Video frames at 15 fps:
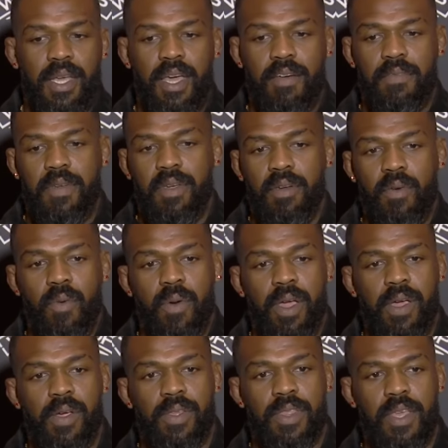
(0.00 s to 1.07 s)
I'm very
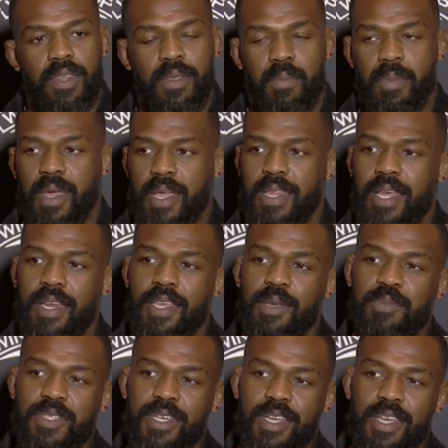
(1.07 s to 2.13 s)
aware that the man that I am
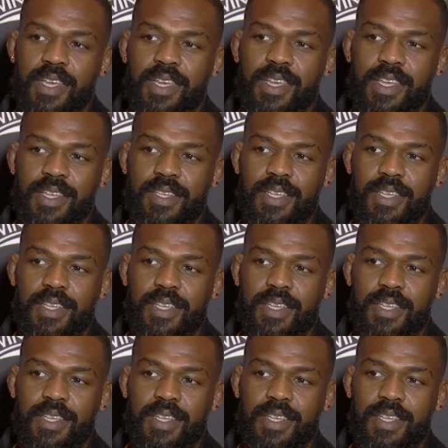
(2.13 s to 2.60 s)
today